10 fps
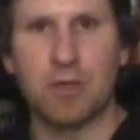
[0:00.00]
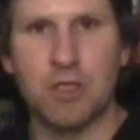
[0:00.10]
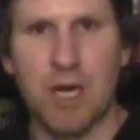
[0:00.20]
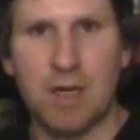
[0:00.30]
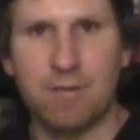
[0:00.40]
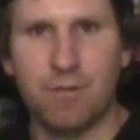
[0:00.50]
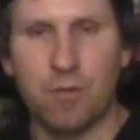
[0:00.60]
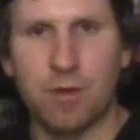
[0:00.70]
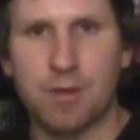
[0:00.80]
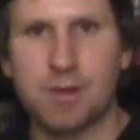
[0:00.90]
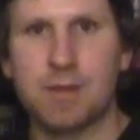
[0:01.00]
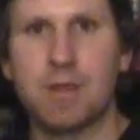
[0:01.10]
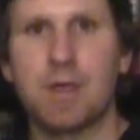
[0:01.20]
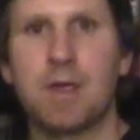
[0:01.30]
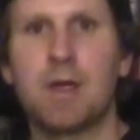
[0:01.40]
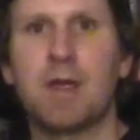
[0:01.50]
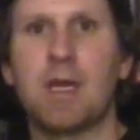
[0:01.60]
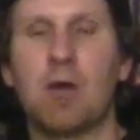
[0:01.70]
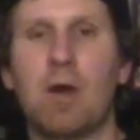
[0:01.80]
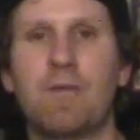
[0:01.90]
of the Shining Force.
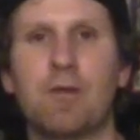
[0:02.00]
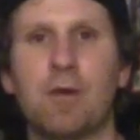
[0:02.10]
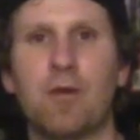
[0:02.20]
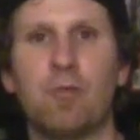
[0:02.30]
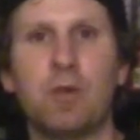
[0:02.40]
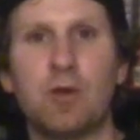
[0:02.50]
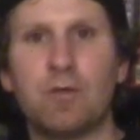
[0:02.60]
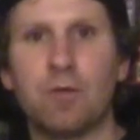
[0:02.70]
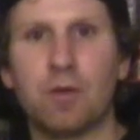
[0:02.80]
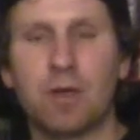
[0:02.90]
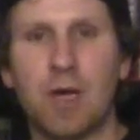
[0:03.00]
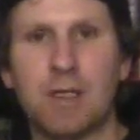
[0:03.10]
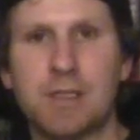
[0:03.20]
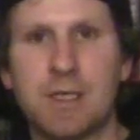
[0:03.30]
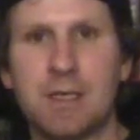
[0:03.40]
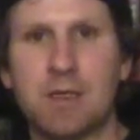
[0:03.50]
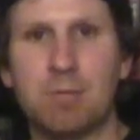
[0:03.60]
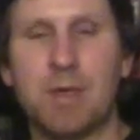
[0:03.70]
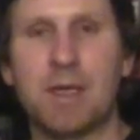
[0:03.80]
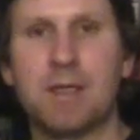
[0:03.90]
Now after another beautiful cutscene
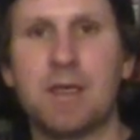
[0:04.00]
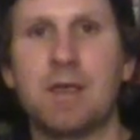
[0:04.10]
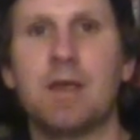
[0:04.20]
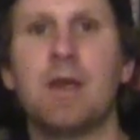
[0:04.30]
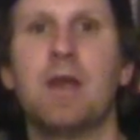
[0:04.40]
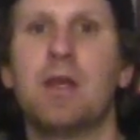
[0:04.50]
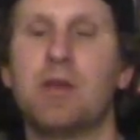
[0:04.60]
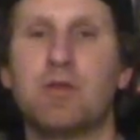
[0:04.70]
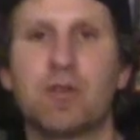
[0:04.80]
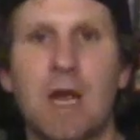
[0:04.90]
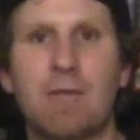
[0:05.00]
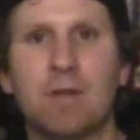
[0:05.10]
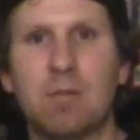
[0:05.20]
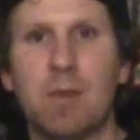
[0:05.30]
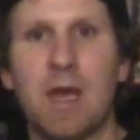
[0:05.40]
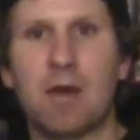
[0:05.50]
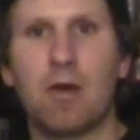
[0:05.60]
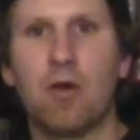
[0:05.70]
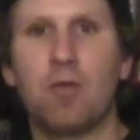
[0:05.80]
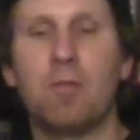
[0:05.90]
depicting you traveling back
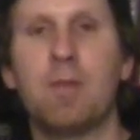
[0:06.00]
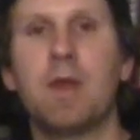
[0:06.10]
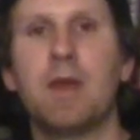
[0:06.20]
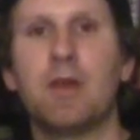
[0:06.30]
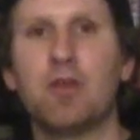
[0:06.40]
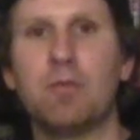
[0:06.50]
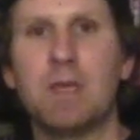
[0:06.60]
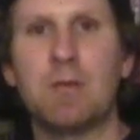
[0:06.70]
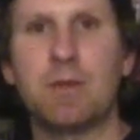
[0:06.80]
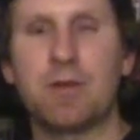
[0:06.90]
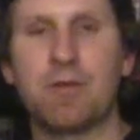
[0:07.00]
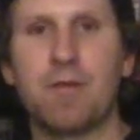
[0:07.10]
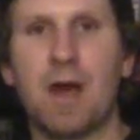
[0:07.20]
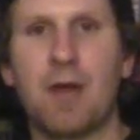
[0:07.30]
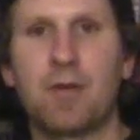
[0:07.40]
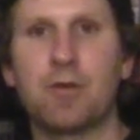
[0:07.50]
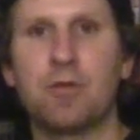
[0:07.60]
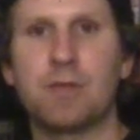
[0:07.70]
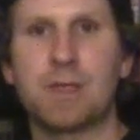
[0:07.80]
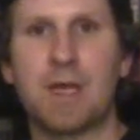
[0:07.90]
home, you meet with your father,
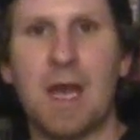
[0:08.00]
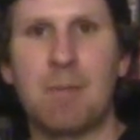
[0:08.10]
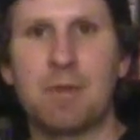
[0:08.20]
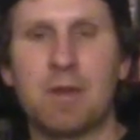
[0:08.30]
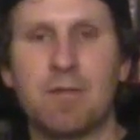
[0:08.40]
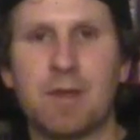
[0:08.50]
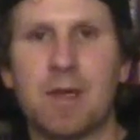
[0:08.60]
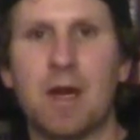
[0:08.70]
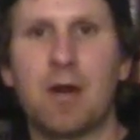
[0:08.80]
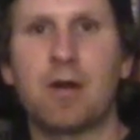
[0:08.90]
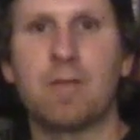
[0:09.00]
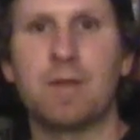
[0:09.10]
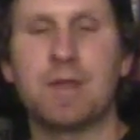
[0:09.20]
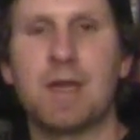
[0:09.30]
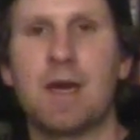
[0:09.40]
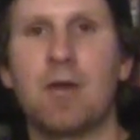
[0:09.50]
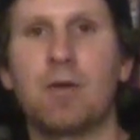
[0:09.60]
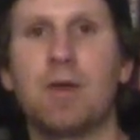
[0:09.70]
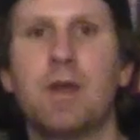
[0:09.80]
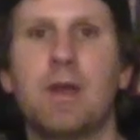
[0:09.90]
who is a captain of the guard of the
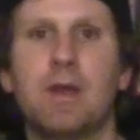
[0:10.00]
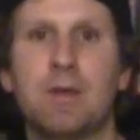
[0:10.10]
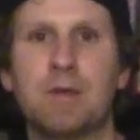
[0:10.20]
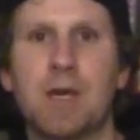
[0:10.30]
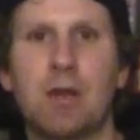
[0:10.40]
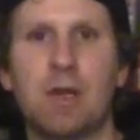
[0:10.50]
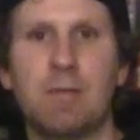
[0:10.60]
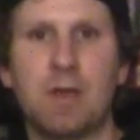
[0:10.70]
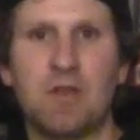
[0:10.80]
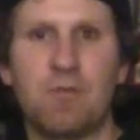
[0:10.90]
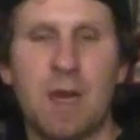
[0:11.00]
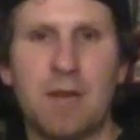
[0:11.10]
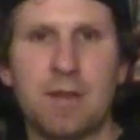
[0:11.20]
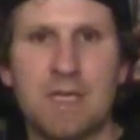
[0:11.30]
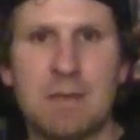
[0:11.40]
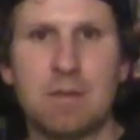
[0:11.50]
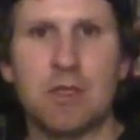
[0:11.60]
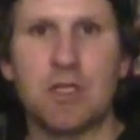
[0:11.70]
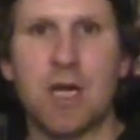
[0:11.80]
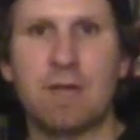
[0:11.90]
town. You tell him that you've made the team of the
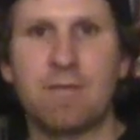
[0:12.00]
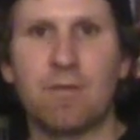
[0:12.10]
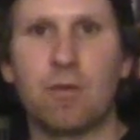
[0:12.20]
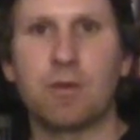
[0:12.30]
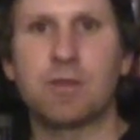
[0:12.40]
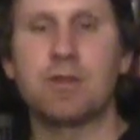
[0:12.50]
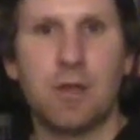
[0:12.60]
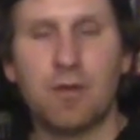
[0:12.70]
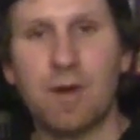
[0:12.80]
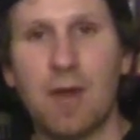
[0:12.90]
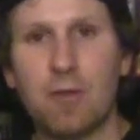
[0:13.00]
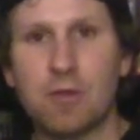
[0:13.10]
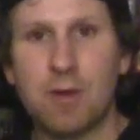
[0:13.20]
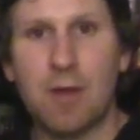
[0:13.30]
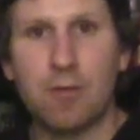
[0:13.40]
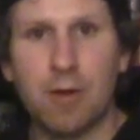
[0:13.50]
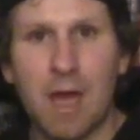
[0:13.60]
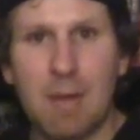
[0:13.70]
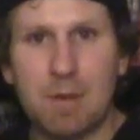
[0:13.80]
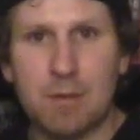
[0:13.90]
Shining Force. Your father is rather
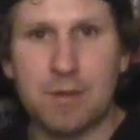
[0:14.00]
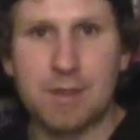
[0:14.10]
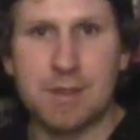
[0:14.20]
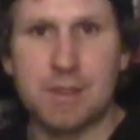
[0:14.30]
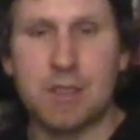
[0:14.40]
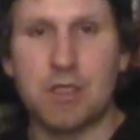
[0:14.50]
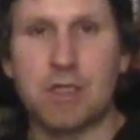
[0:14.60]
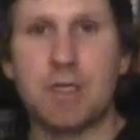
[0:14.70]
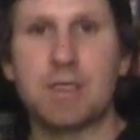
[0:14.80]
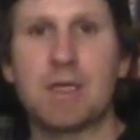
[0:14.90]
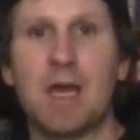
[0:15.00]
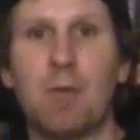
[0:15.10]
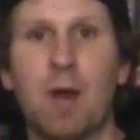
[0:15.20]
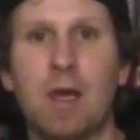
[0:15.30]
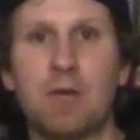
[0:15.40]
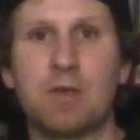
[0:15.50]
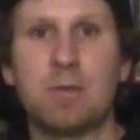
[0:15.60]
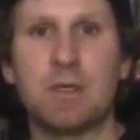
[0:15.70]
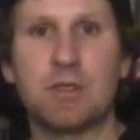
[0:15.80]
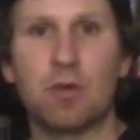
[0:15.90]
unhappy with this decision. He does not want you to
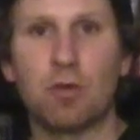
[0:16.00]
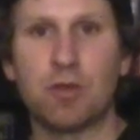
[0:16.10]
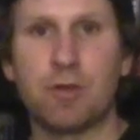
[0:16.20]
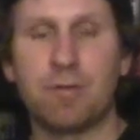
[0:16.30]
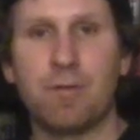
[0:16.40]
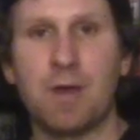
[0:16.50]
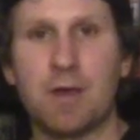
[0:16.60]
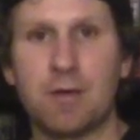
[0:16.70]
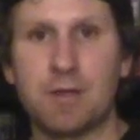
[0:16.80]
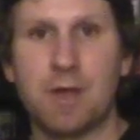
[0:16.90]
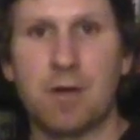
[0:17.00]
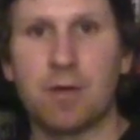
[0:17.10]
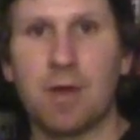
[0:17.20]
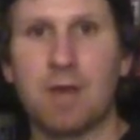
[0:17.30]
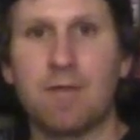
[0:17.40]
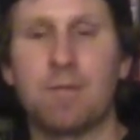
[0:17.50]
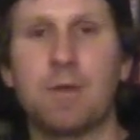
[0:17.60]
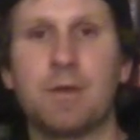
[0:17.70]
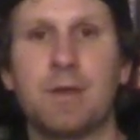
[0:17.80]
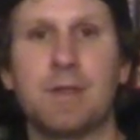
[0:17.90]
be a soldier and fight your entire life,
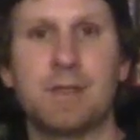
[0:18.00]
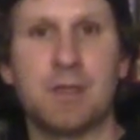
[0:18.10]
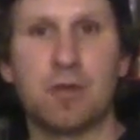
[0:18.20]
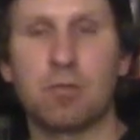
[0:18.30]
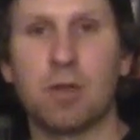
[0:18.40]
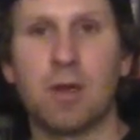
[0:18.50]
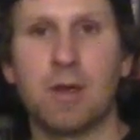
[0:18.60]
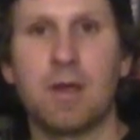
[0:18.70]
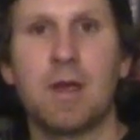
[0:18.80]
but it's in your blood